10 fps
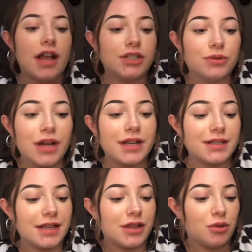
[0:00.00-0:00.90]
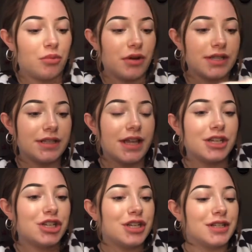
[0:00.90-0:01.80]
I do gotta say the boy
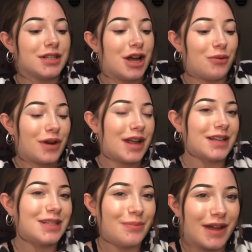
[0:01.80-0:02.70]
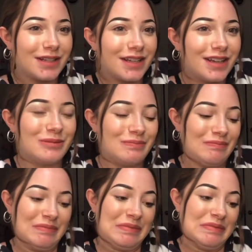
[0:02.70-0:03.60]
selection is not what I expected. Um,
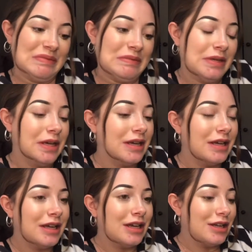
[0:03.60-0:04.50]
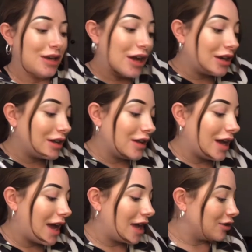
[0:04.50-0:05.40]
not gonna lie, I